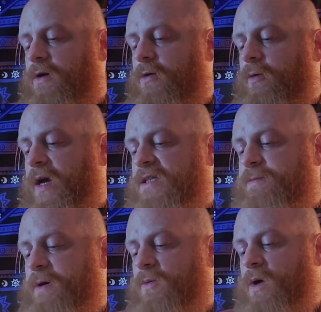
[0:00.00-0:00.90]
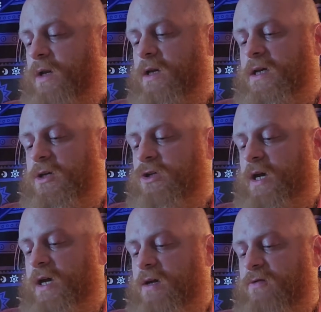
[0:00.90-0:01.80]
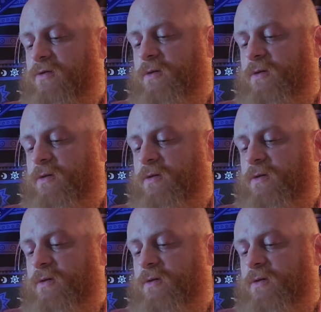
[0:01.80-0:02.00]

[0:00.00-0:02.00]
grasping one in each hand for